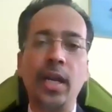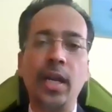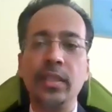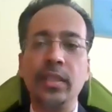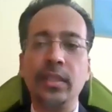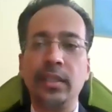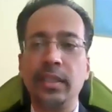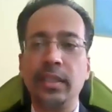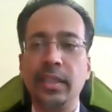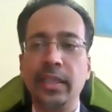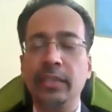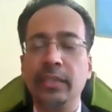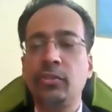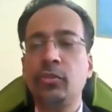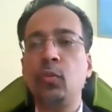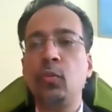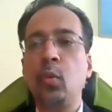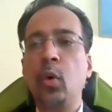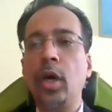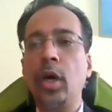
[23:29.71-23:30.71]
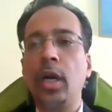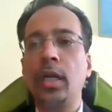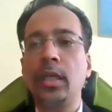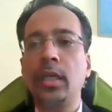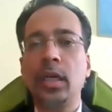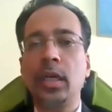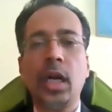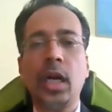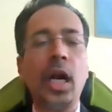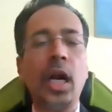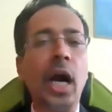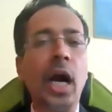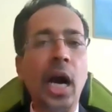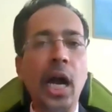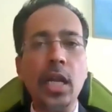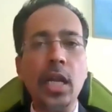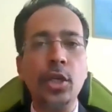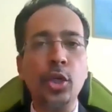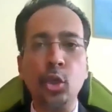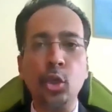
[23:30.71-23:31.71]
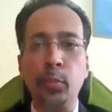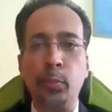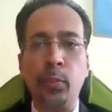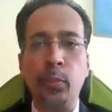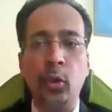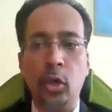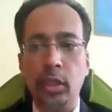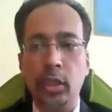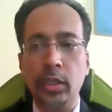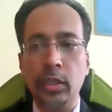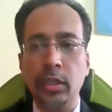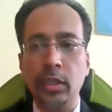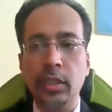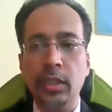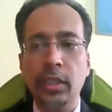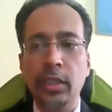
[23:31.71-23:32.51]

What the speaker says: one is what Carl Newport,